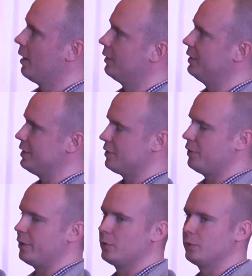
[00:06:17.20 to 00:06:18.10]
this is a
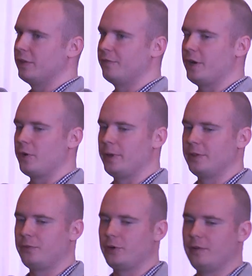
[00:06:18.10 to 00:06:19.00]
very good environment
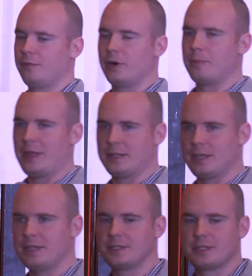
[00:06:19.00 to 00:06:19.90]
for a pen
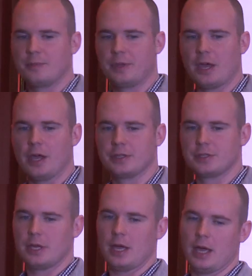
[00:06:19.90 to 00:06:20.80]
test because
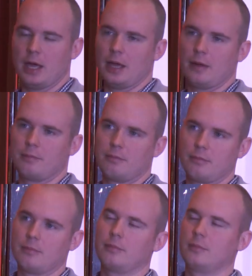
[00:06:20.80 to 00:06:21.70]

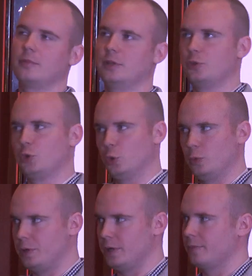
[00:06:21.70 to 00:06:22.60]
it should
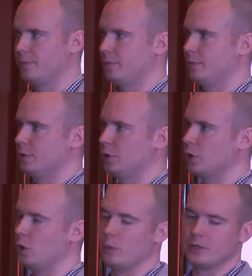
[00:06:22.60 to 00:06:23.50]
be, not
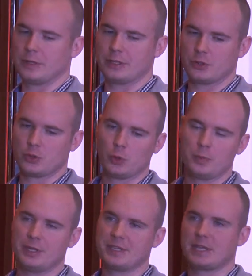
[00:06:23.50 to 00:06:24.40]
always, but it should be
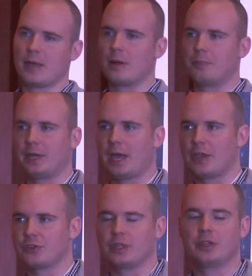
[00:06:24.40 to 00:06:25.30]
the same
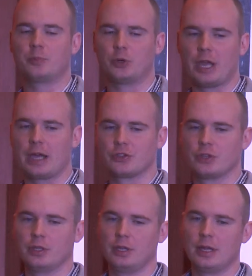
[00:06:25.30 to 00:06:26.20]
application in production.